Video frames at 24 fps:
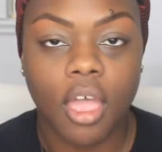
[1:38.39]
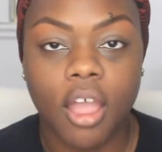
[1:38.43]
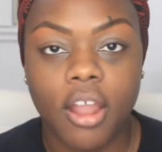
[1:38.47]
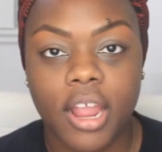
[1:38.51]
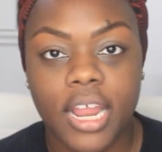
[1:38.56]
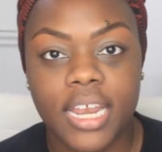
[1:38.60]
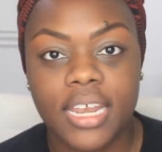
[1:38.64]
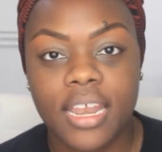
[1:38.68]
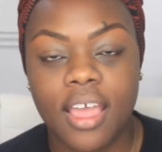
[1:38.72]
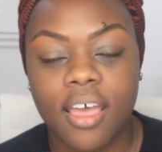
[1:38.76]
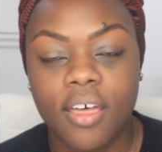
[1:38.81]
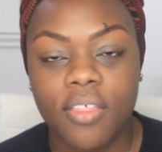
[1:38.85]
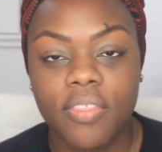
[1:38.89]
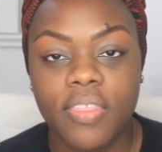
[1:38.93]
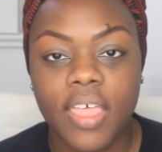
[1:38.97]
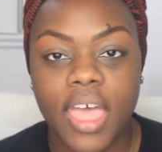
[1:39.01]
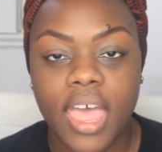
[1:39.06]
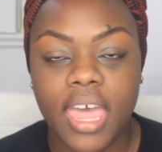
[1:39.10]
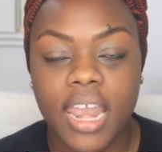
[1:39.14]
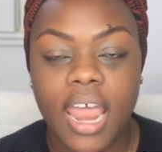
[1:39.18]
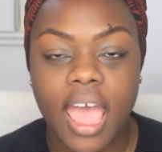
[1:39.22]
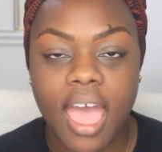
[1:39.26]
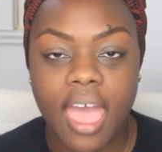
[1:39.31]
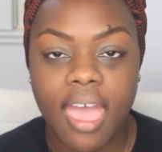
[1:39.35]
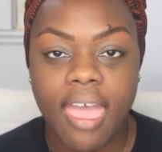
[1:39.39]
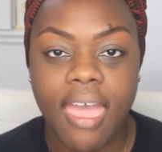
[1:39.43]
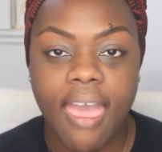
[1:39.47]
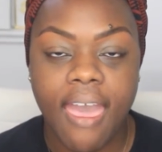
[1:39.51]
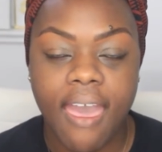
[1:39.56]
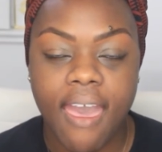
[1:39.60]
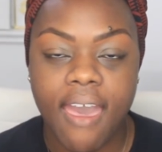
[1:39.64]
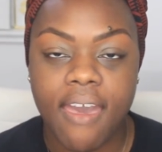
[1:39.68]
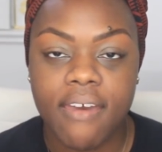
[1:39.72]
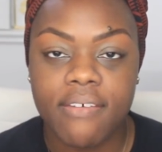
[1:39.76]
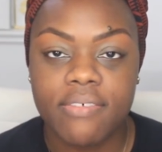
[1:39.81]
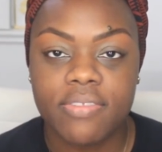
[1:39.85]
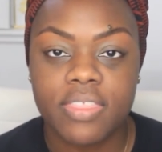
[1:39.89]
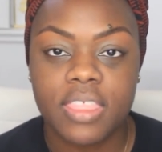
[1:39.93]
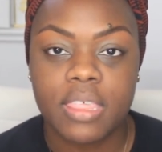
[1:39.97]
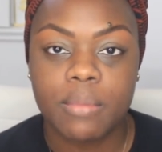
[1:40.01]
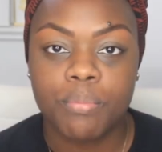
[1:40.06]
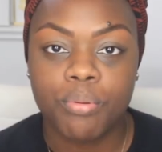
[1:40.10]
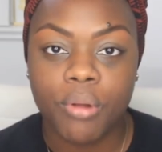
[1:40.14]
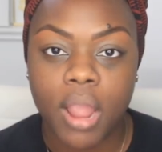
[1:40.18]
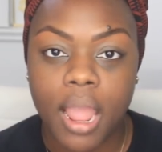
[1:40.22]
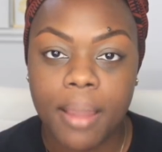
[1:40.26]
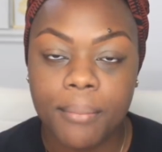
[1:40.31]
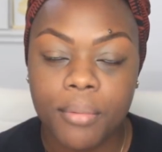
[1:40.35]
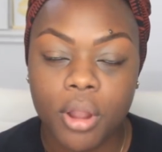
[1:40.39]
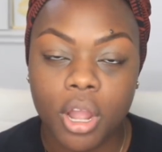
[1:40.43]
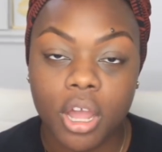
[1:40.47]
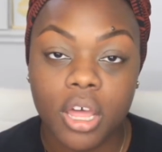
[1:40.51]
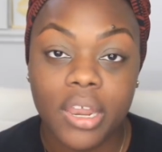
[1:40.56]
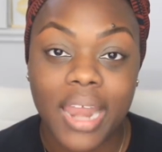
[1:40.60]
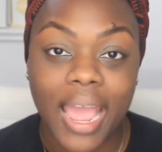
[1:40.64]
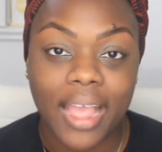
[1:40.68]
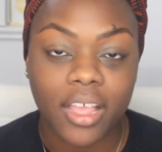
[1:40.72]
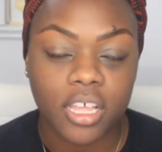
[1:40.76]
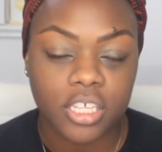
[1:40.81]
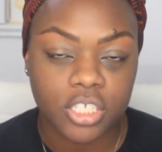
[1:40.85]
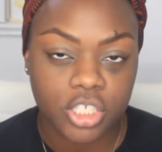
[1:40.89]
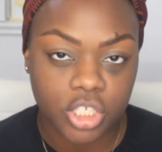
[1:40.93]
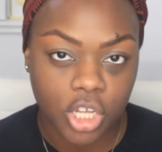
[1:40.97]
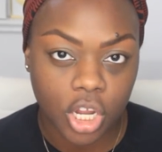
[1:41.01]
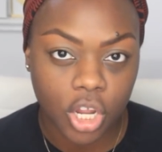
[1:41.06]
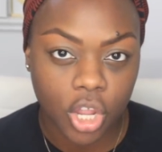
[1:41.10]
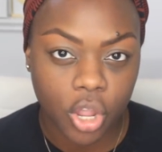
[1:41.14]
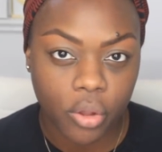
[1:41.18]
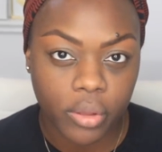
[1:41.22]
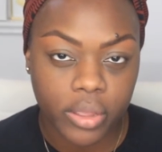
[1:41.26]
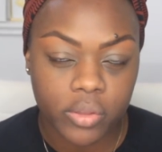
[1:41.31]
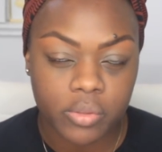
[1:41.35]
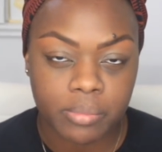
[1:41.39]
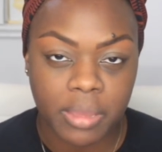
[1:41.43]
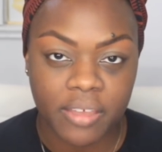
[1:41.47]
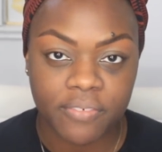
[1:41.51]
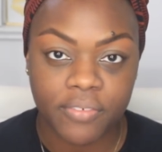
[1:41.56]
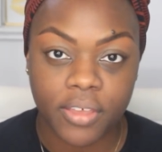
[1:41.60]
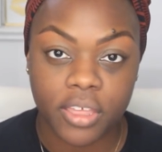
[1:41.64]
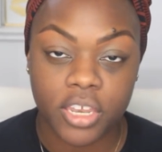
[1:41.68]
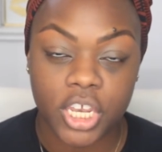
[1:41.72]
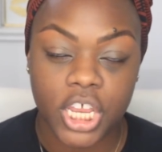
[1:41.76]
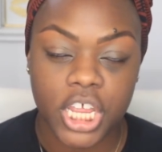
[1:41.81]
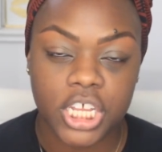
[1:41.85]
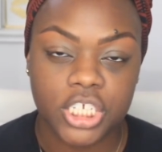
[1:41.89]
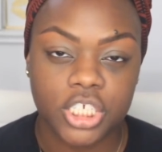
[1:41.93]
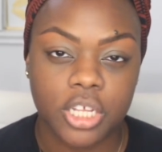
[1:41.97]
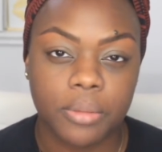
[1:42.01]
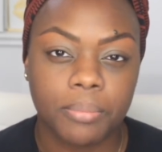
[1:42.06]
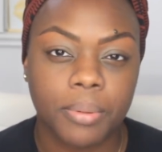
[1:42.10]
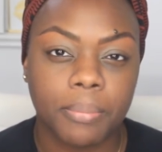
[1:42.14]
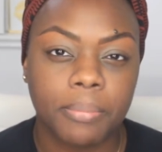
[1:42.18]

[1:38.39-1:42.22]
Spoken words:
All right, now that I have the primer on, I can start going with my foundation.